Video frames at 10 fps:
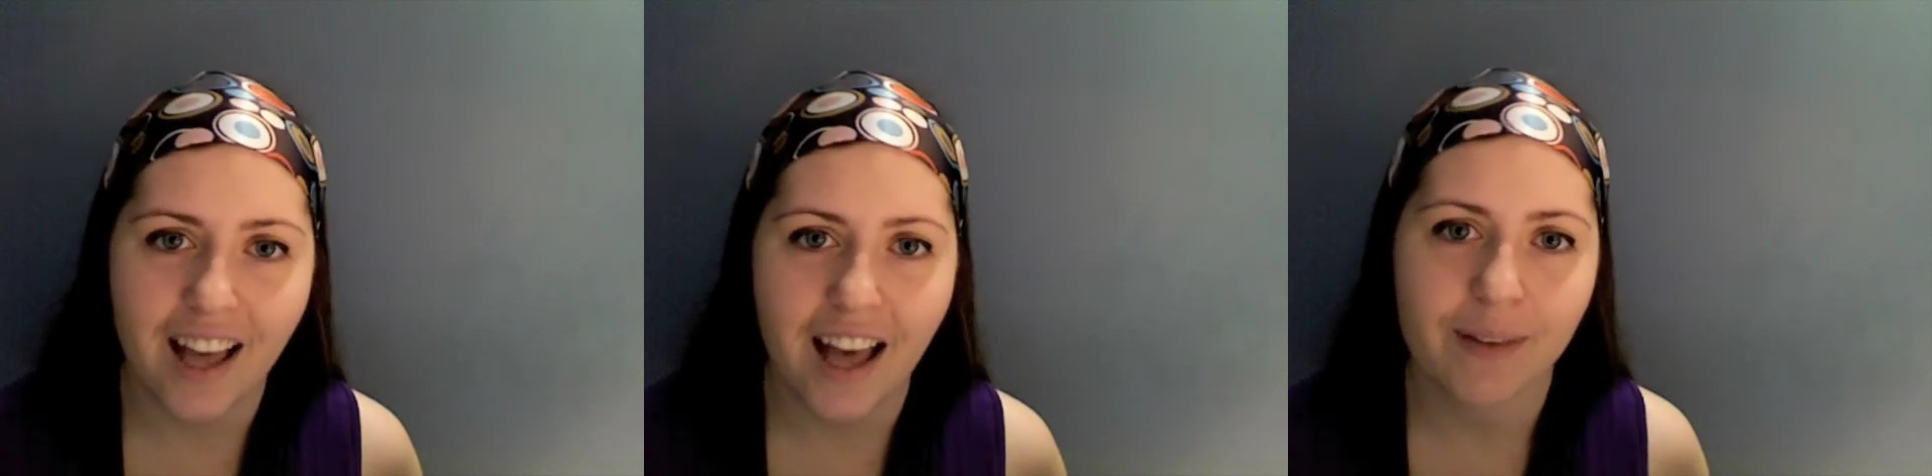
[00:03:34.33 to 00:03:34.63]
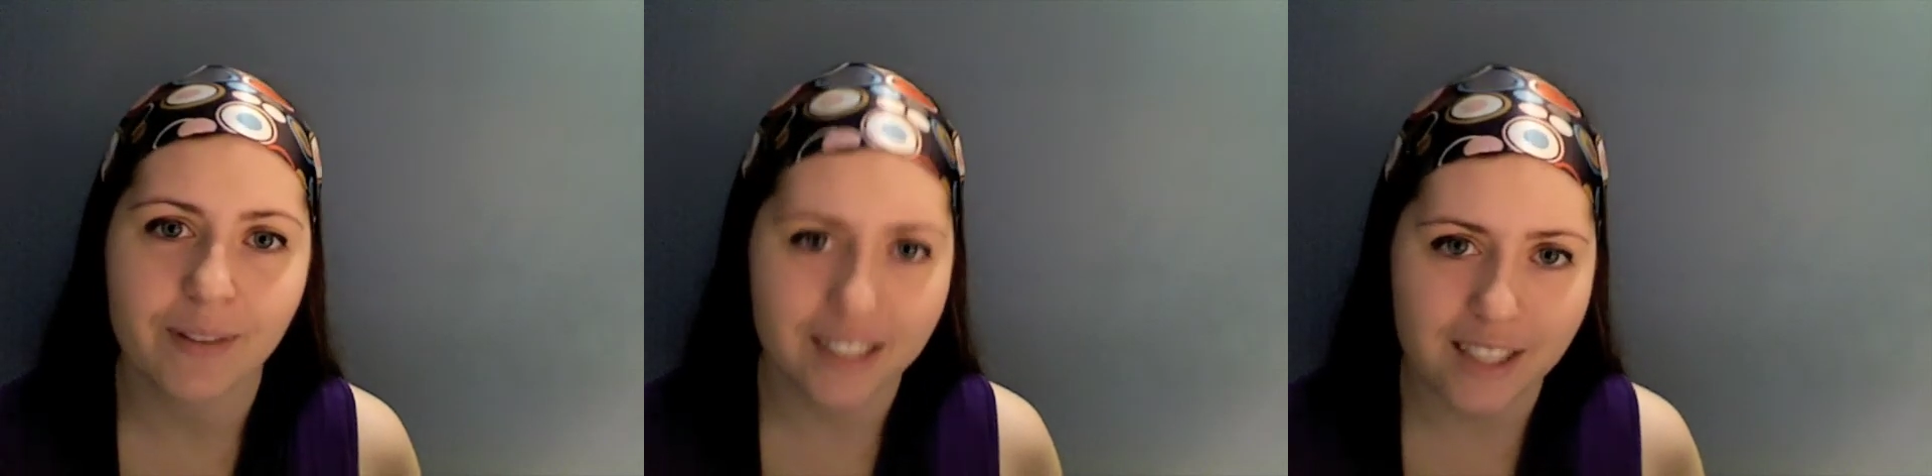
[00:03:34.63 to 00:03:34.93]
I
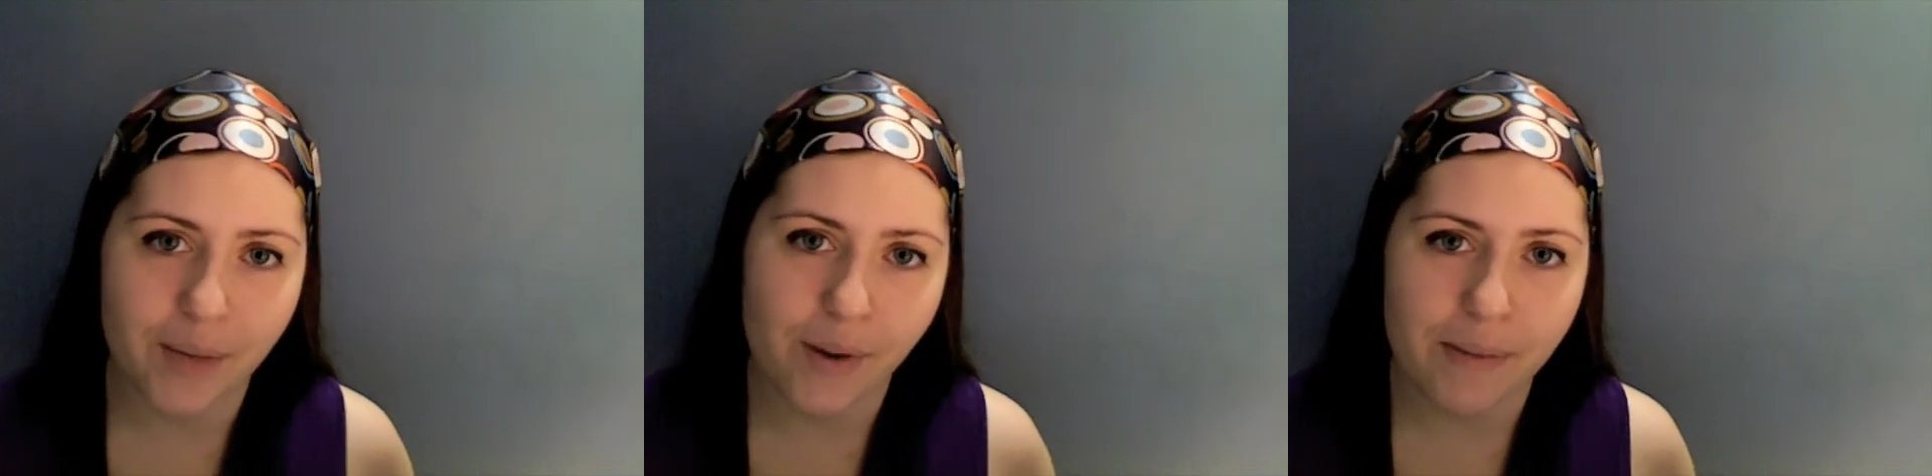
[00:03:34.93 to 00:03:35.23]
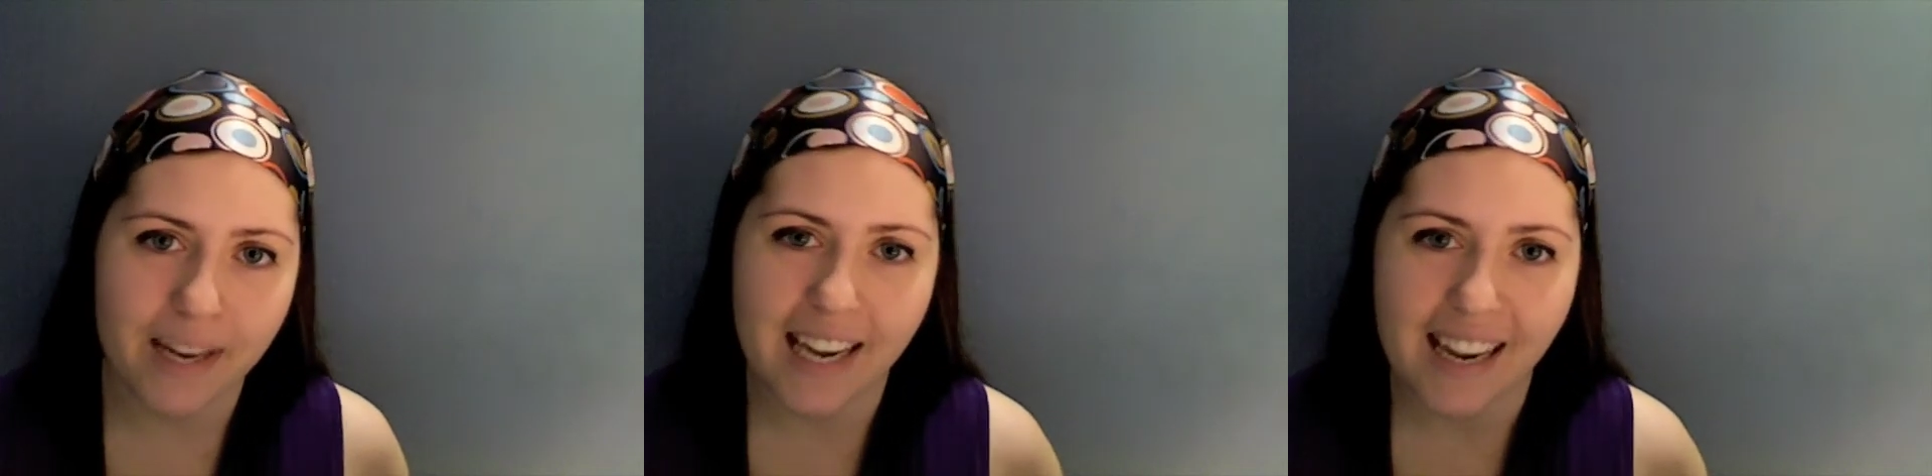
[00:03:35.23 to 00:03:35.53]
will see you on
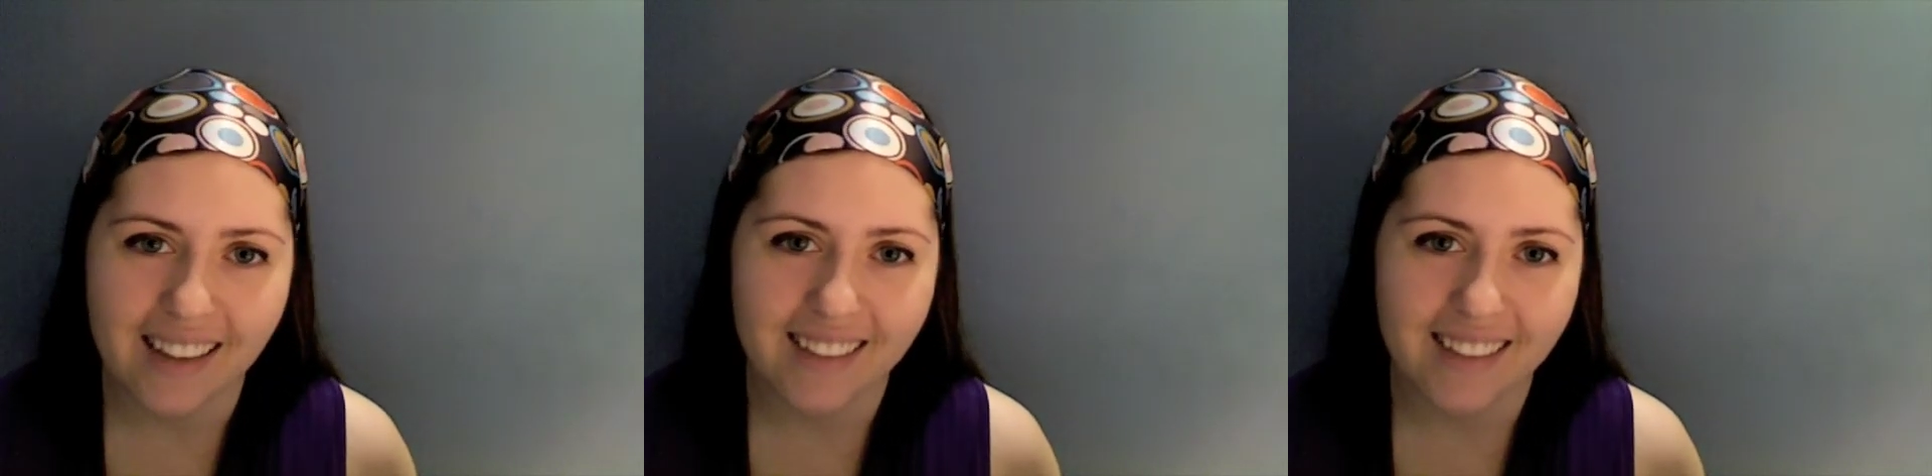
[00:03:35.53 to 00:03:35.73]
Monday.